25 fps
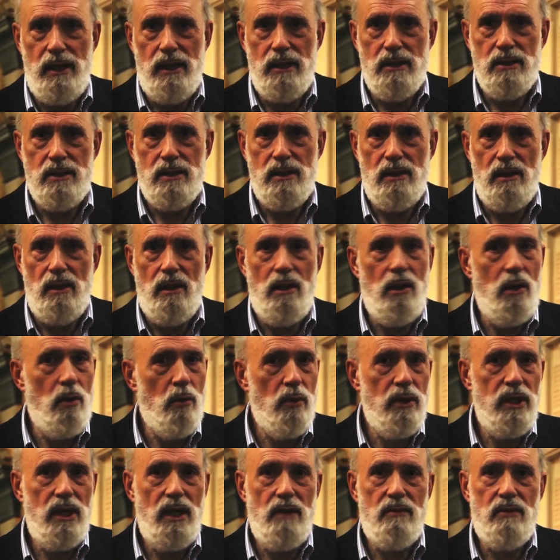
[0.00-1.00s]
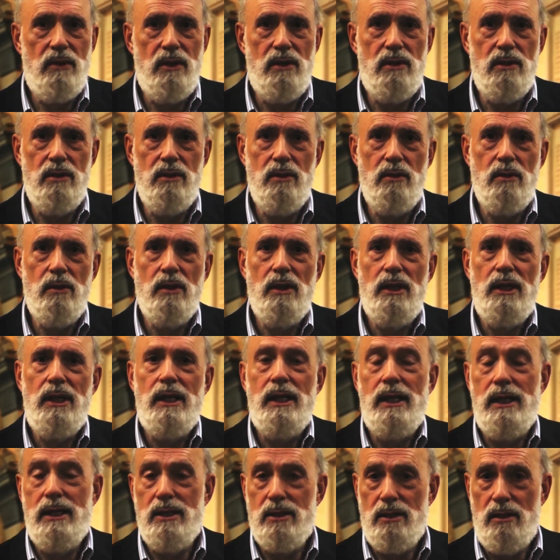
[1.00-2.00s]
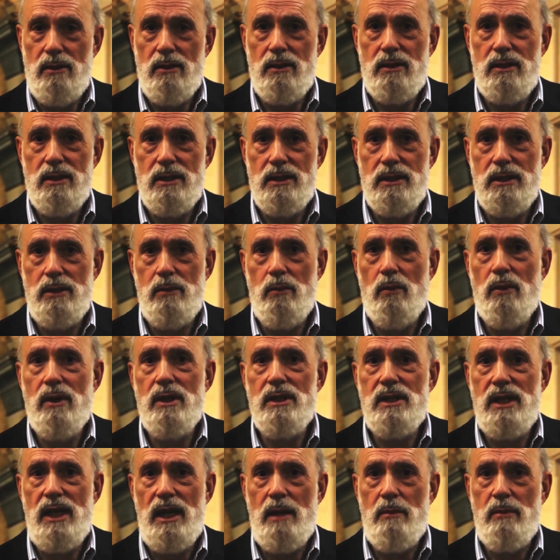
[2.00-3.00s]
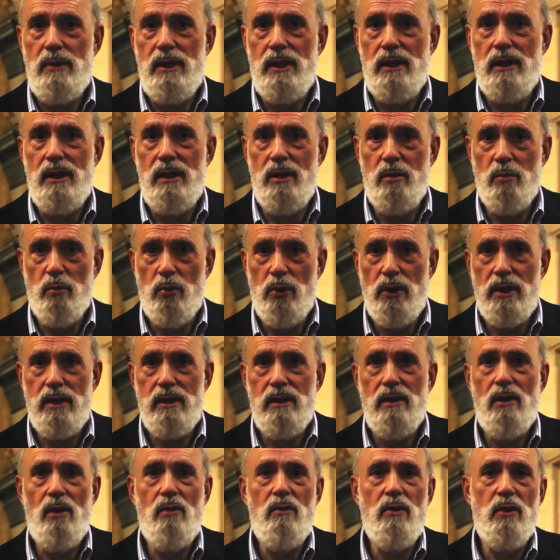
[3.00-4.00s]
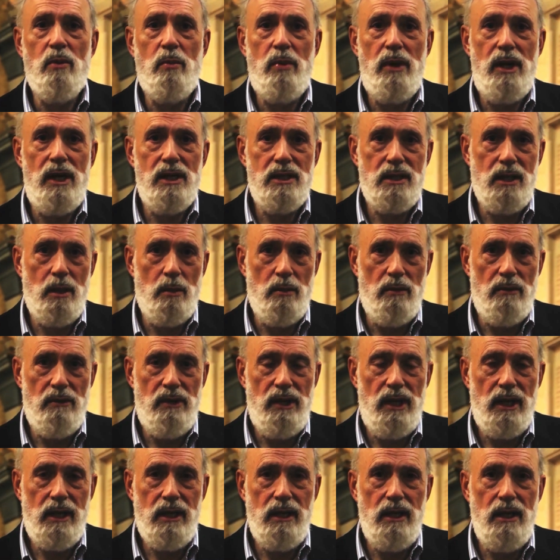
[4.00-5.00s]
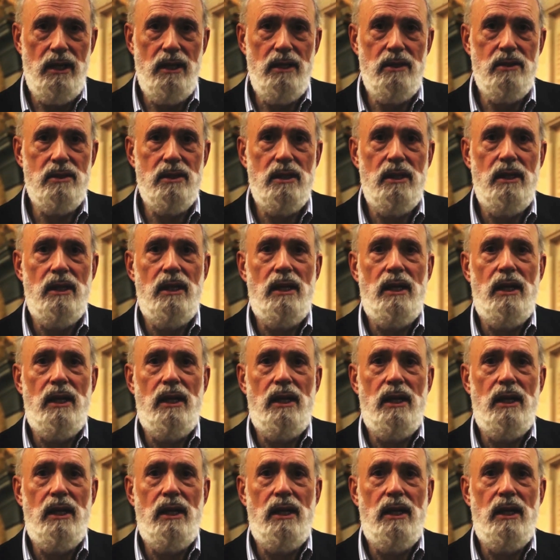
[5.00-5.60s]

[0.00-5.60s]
House, all we have to do is look to see what is happening in Britain over the past couple of decades